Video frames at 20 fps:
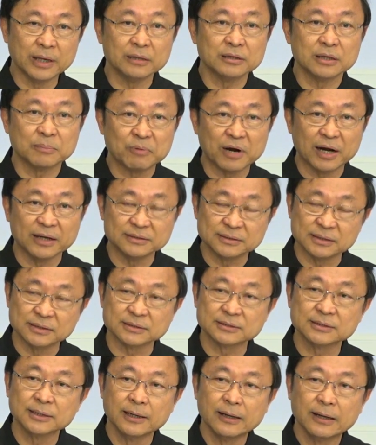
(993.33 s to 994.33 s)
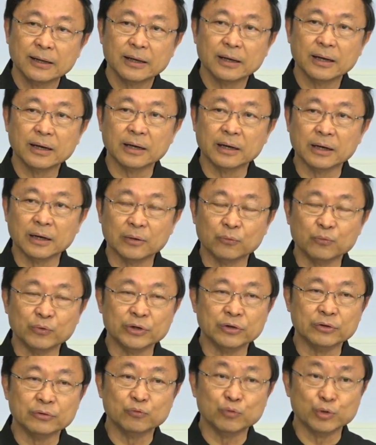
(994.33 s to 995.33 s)
enterprises
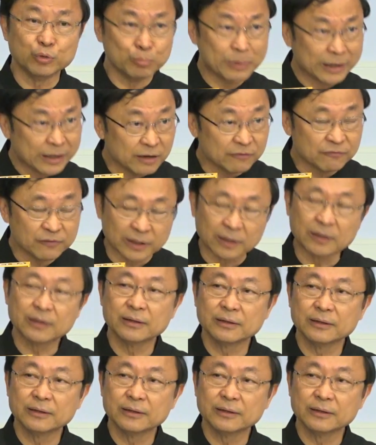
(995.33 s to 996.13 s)
will benefit,